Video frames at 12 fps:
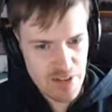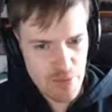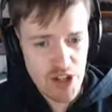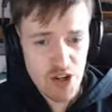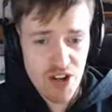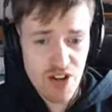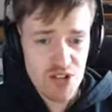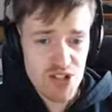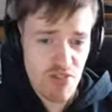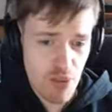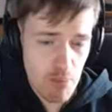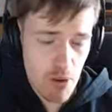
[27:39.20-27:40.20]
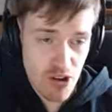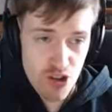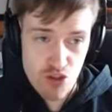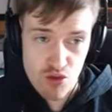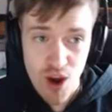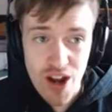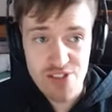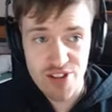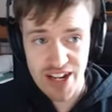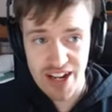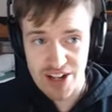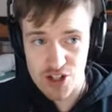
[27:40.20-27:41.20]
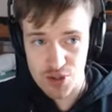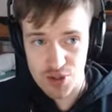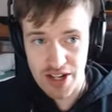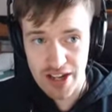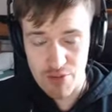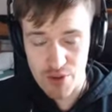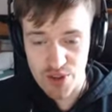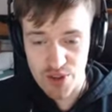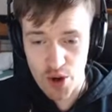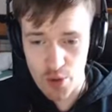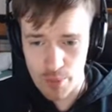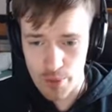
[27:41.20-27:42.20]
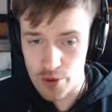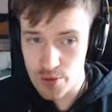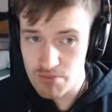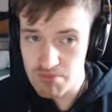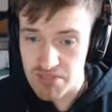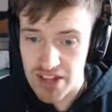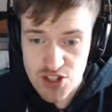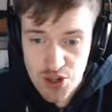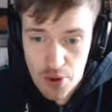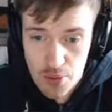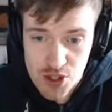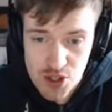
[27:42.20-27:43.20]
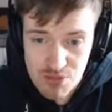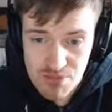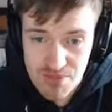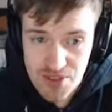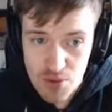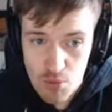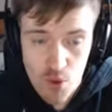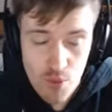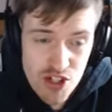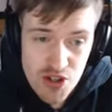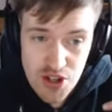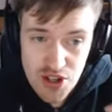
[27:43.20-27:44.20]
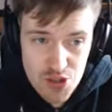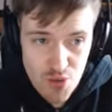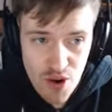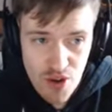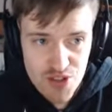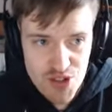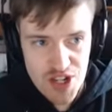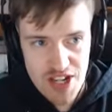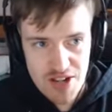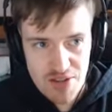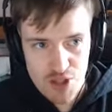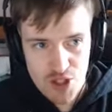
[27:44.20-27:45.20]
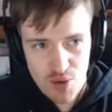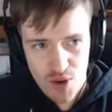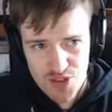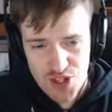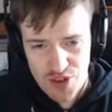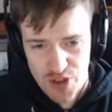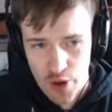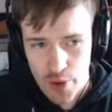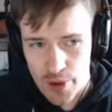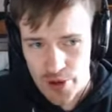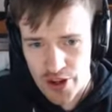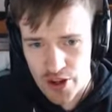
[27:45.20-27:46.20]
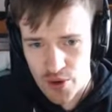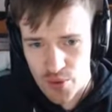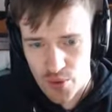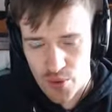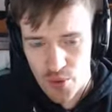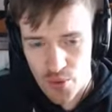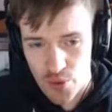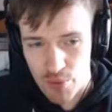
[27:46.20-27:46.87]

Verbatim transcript: We could always have the punk driving, actually, and get rid of the hobo. That's an option. What would you guys rather see? Would you rather see the hobo go, or